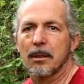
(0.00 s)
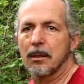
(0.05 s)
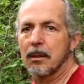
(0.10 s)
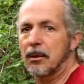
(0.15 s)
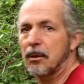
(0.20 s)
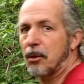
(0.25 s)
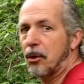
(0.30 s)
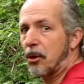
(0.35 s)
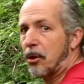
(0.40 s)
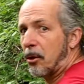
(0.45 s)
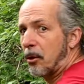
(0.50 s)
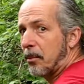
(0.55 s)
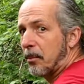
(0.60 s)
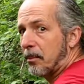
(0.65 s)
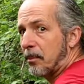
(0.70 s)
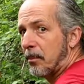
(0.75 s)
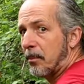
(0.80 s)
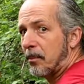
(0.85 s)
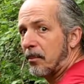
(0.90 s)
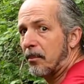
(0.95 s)
your
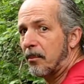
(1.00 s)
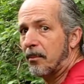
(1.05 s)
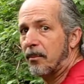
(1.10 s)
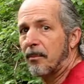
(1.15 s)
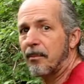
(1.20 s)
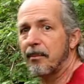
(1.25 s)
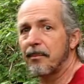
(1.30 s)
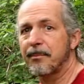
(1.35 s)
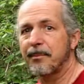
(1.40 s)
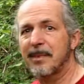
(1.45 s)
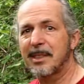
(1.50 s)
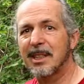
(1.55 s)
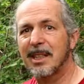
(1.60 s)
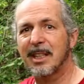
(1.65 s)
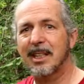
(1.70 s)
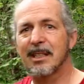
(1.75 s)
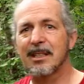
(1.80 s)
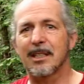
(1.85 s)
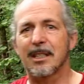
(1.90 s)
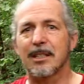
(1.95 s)

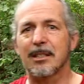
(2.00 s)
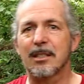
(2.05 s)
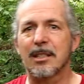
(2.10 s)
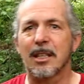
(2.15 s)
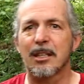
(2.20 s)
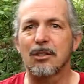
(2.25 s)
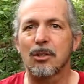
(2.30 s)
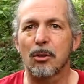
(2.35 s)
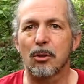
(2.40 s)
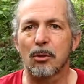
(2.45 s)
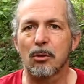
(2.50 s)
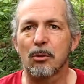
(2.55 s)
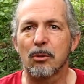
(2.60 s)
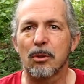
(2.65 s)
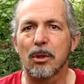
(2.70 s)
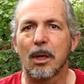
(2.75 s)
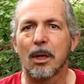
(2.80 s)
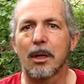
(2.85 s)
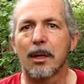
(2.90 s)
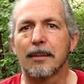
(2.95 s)
kidneys and
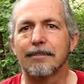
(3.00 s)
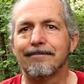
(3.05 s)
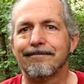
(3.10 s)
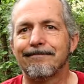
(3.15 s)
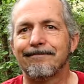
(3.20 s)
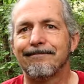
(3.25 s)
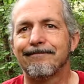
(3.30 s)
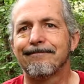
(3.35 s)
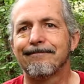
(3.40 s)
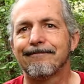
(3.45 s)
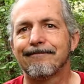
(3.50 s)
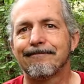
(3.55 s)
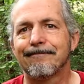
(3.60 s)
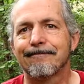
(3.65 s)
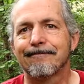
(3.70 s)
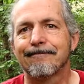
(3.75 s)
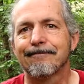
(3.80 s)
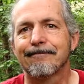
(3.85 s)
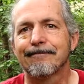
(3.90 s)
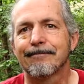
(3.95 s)
your
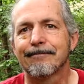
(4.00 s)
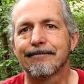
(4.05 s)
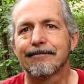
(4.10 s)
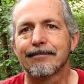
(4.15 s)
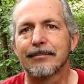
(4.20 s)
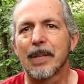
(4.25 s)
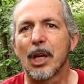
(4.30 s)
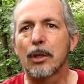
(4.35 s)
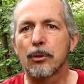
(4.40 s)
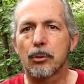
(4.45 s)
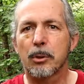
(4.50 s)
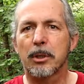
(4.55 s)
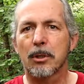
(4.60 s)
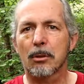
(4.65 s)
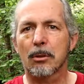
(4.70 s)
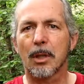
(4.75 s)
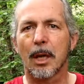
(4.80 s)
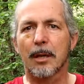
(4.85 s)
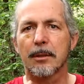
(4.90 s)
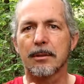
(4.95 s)
adrenal
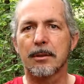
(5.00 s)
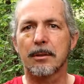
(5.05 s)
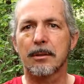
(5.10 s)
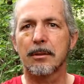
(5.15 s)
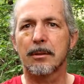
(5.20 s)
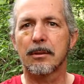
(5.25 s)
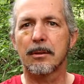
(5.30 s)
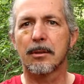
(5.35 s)
glands.